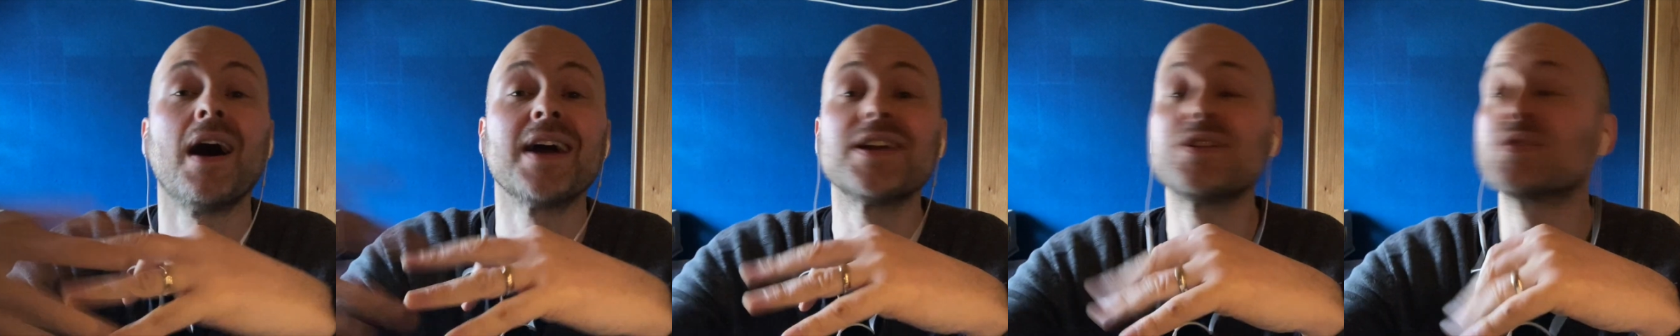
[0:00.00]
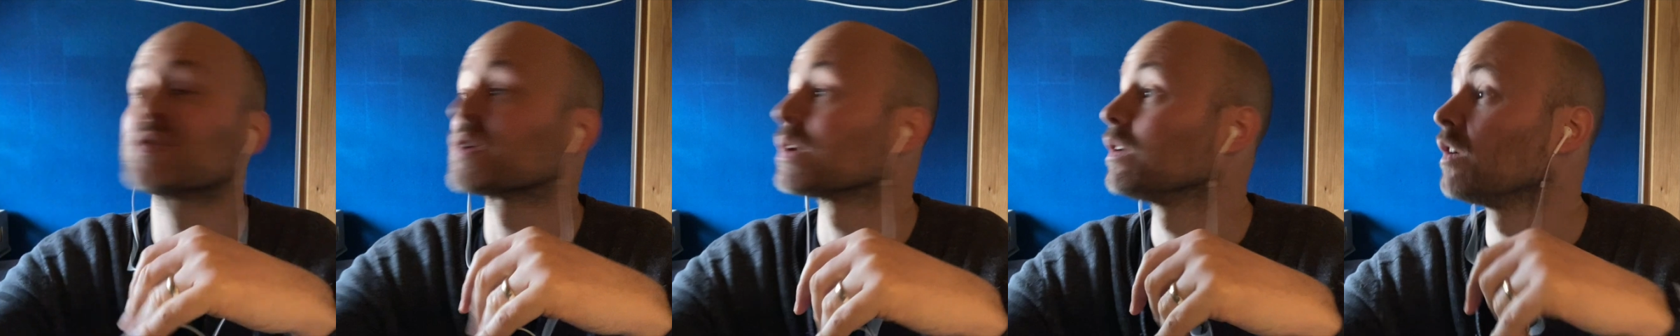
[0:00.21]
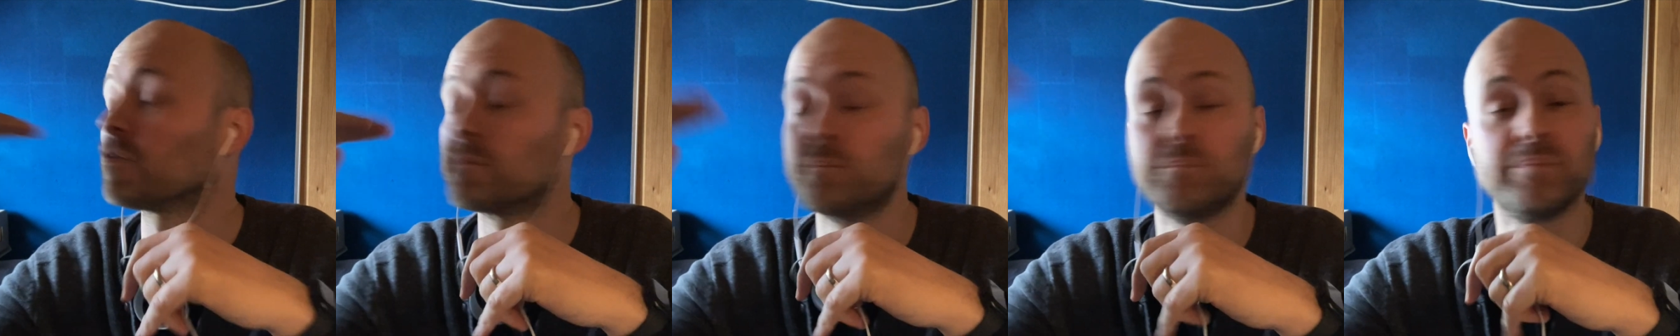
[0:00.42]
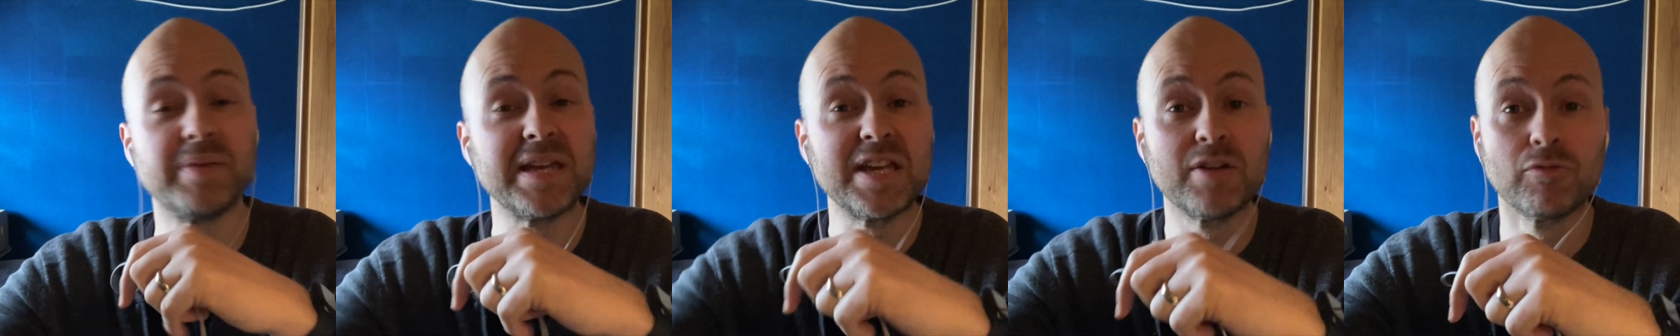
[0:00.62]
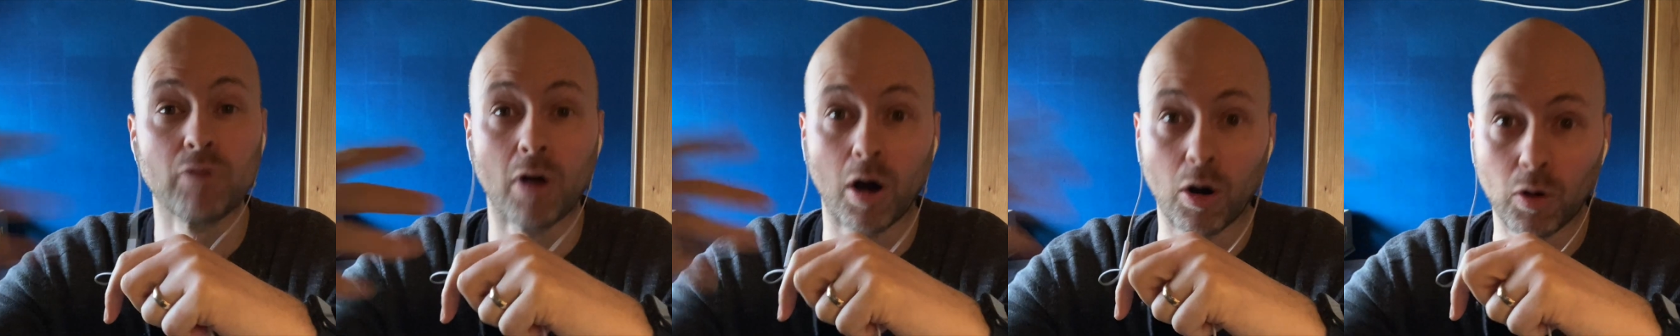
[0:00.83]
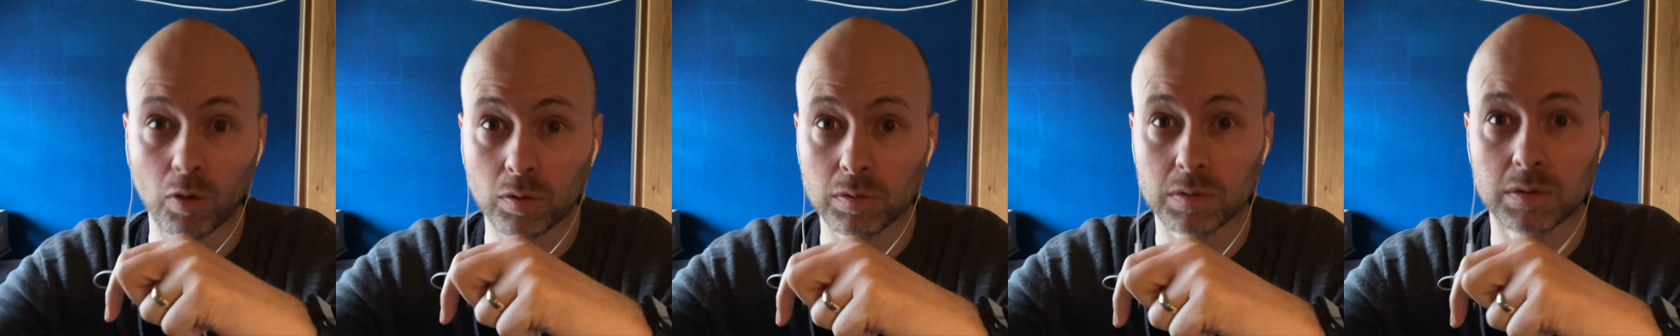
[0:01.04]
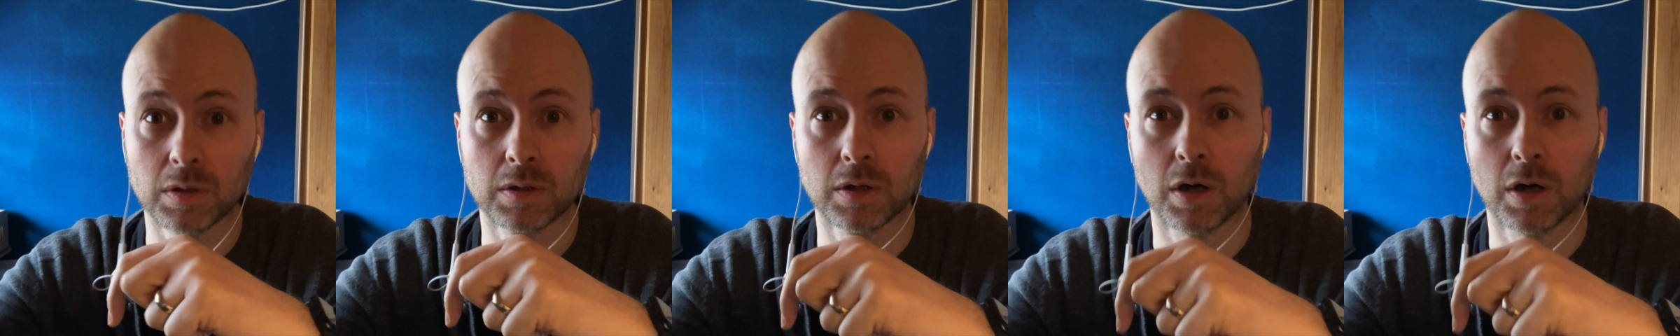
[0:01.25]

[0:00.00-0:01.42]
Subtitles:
use a lot of B-roll